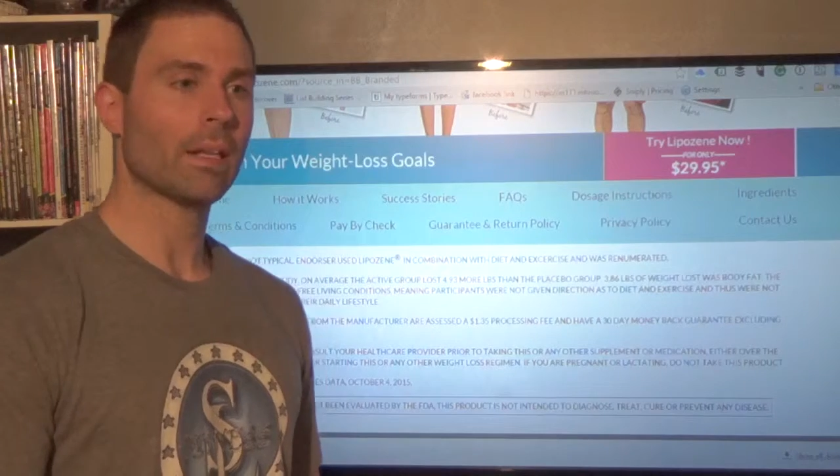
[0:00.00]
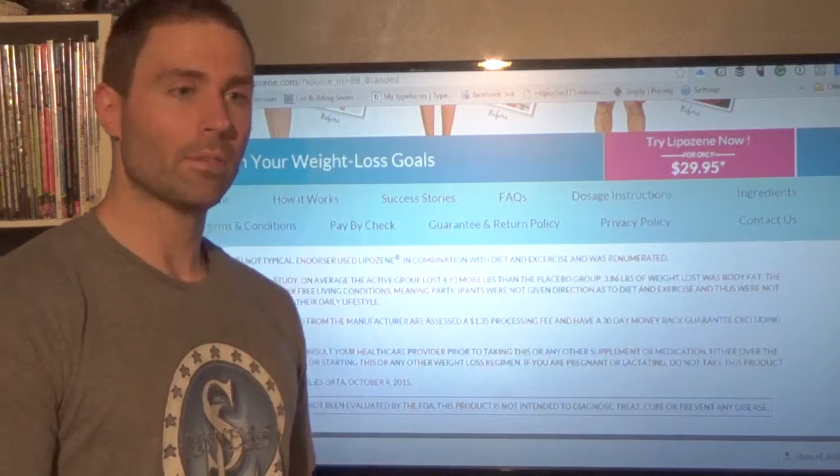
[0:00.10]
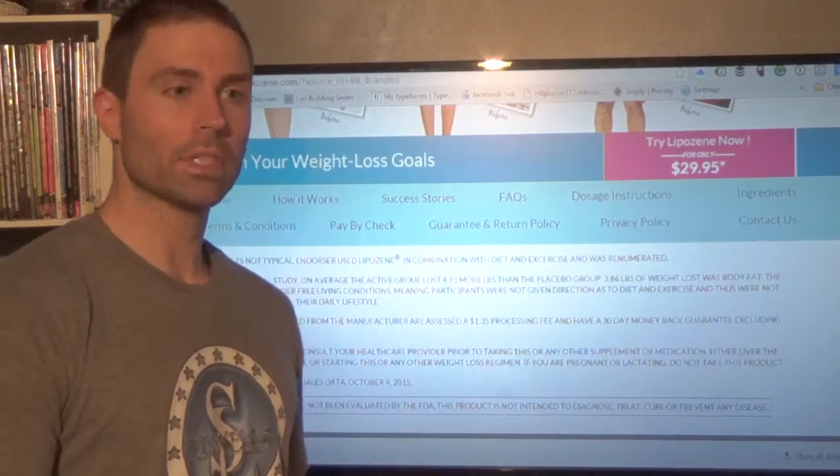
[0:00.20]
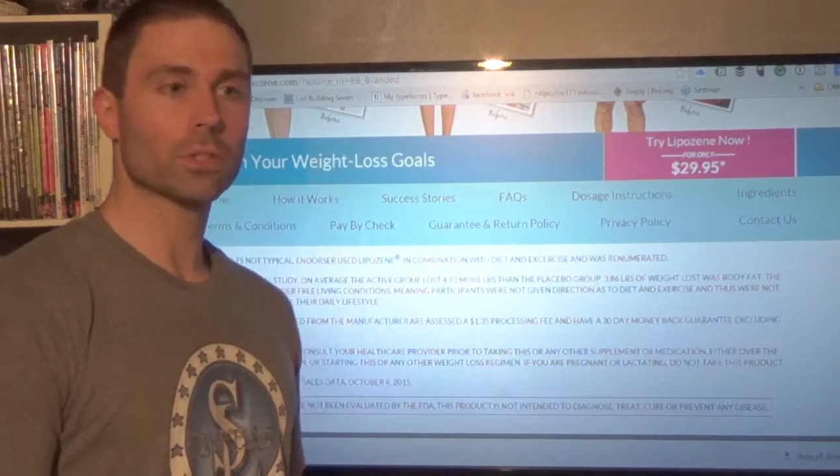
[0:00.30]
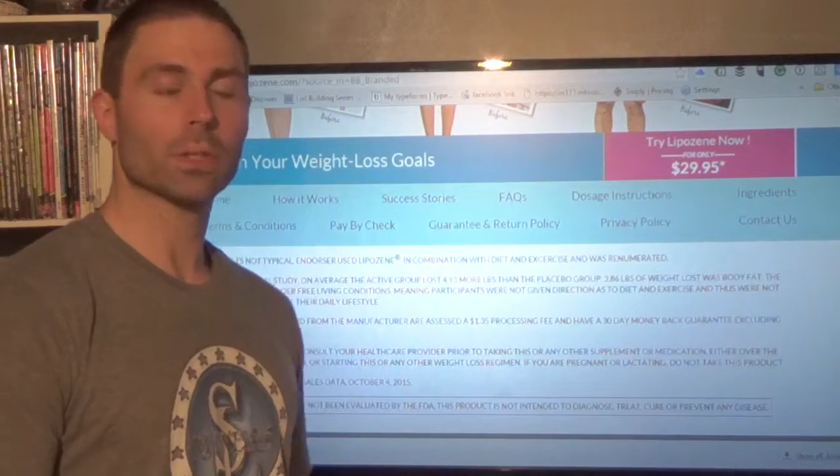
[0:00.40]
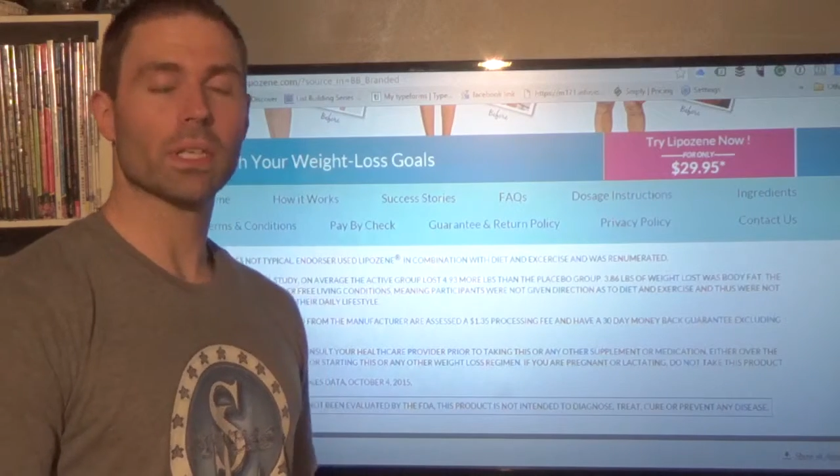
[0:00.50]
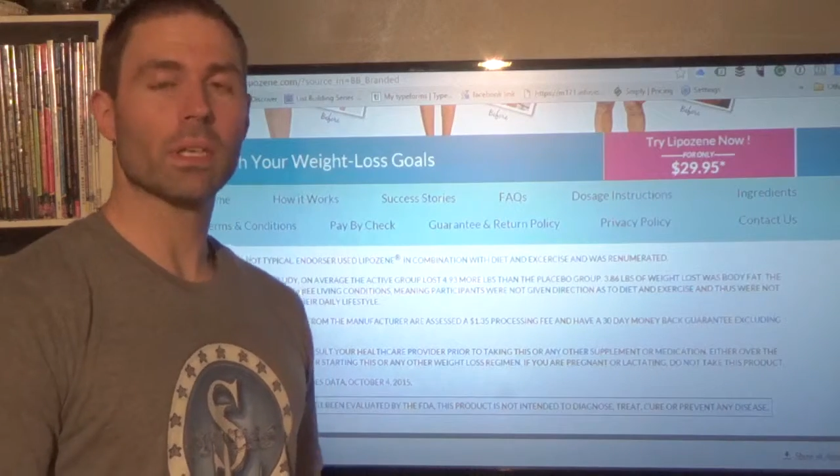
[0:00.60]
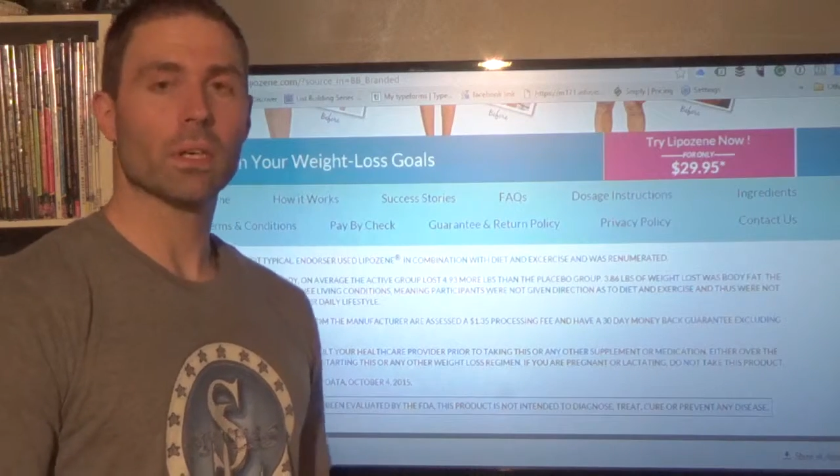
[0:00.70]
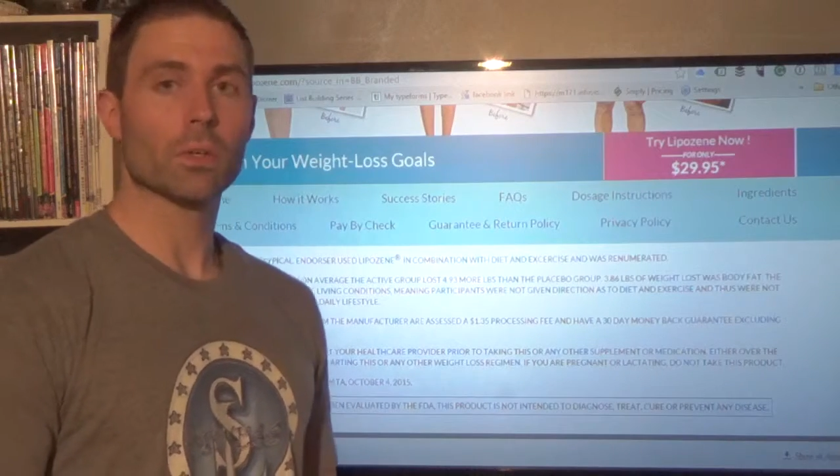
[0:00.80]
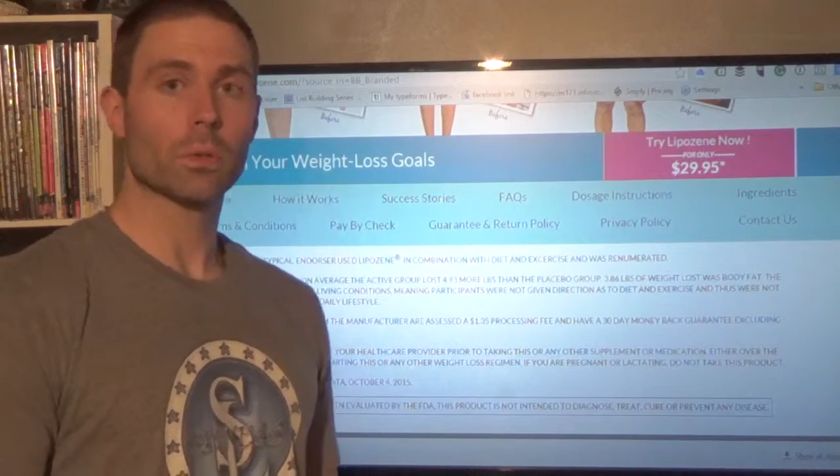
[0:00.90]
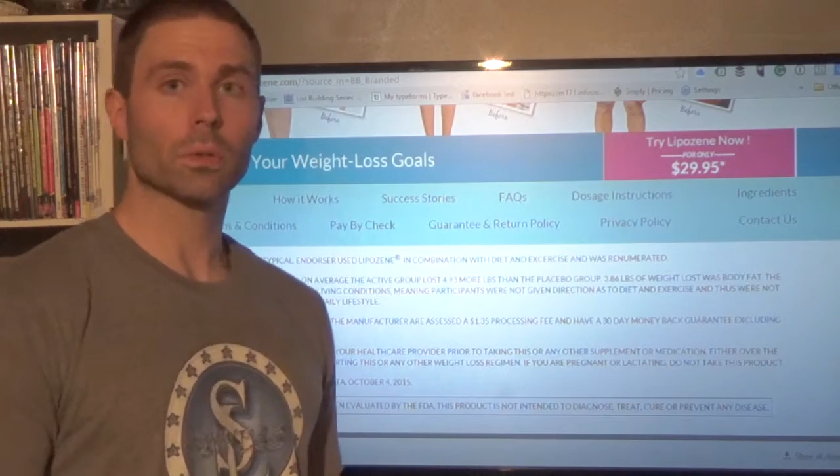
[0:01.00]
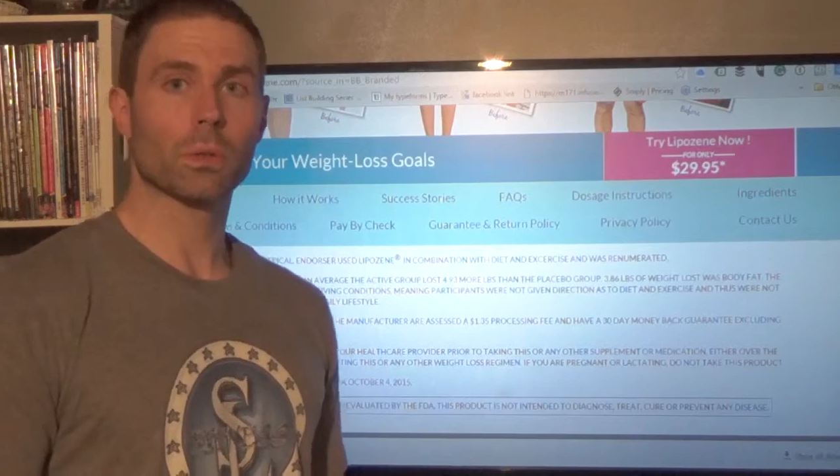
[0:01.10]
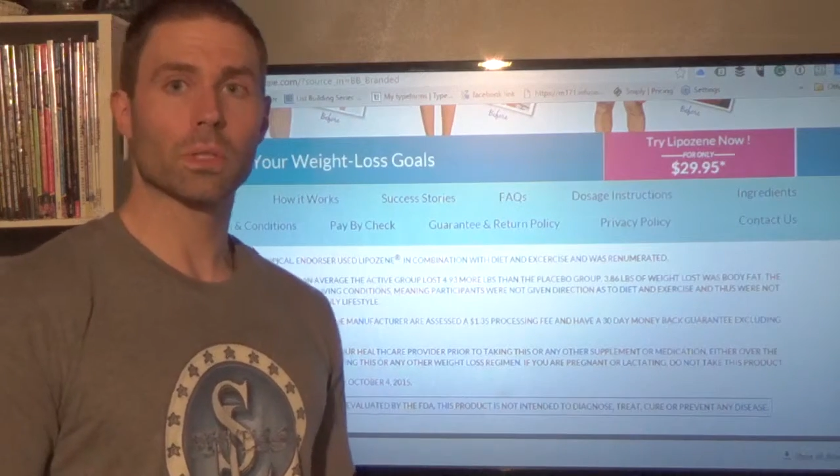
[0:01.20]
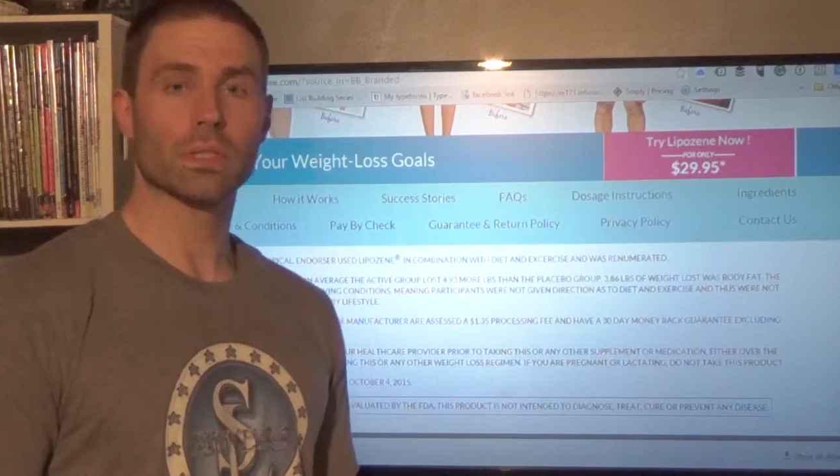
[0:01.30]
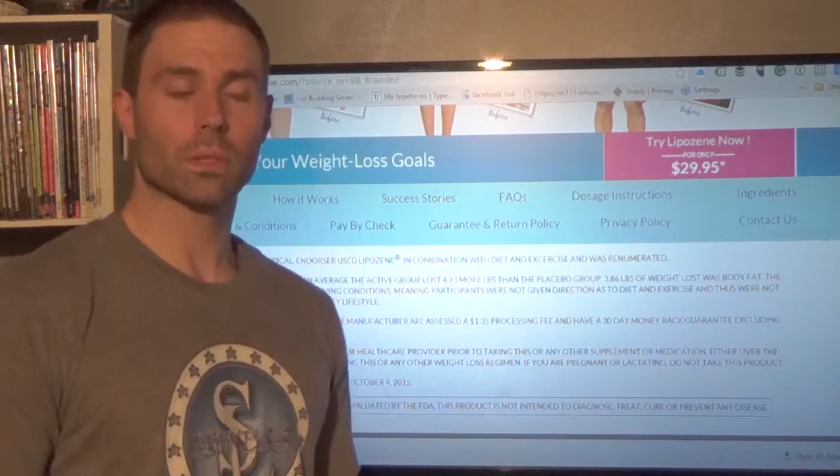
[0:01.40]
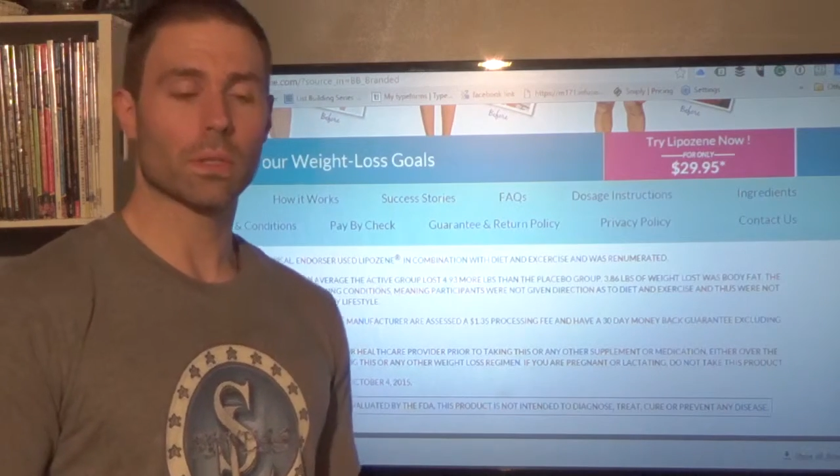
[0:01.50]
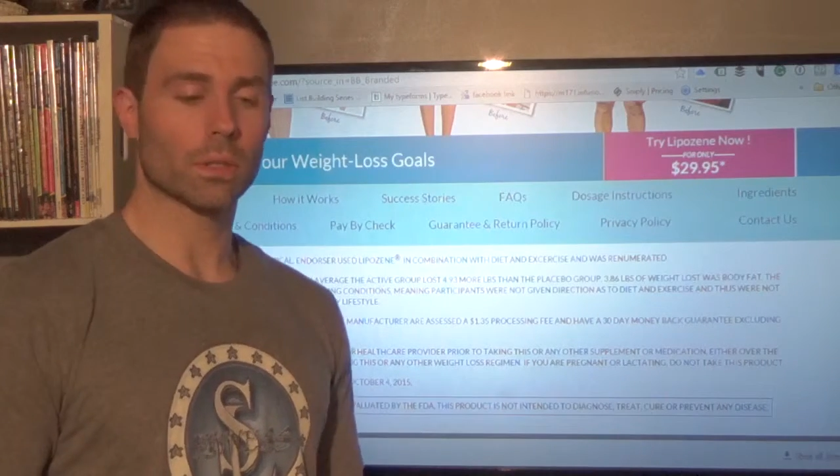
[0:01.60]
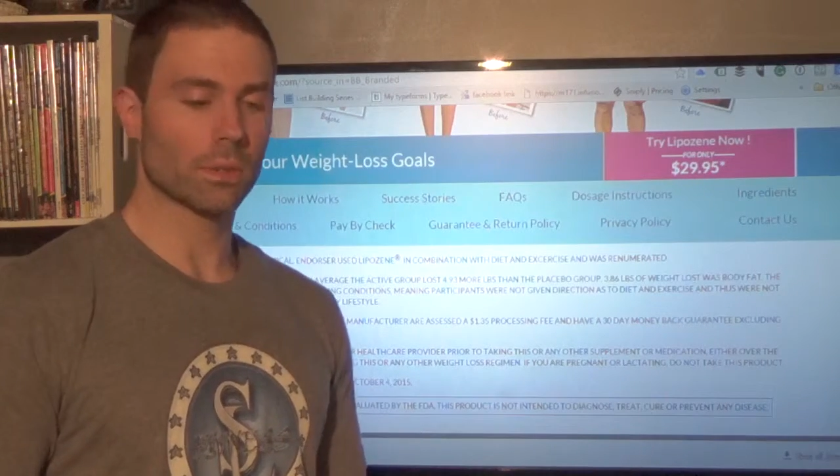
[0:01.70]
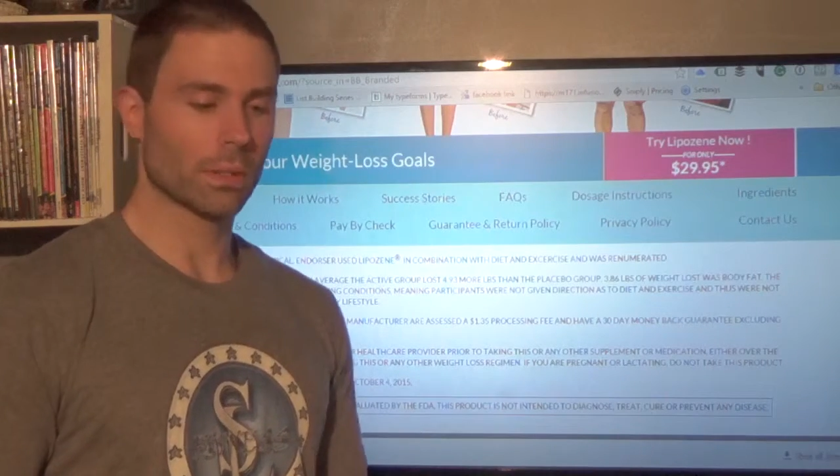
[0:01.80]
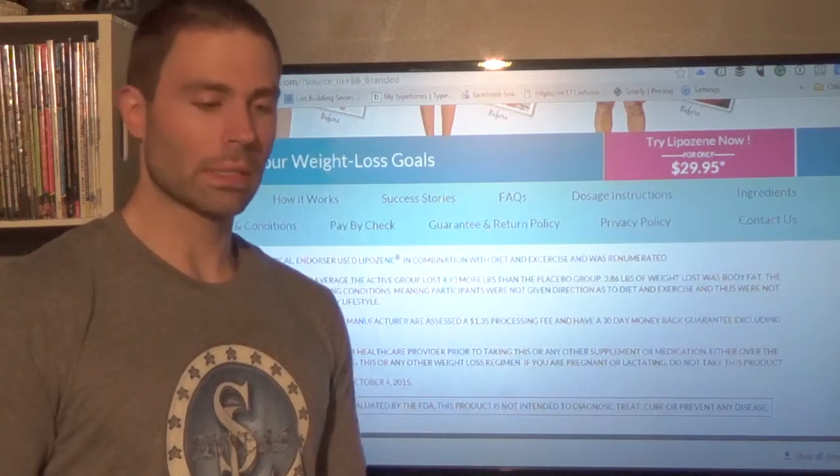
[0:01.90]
eventually you're going to start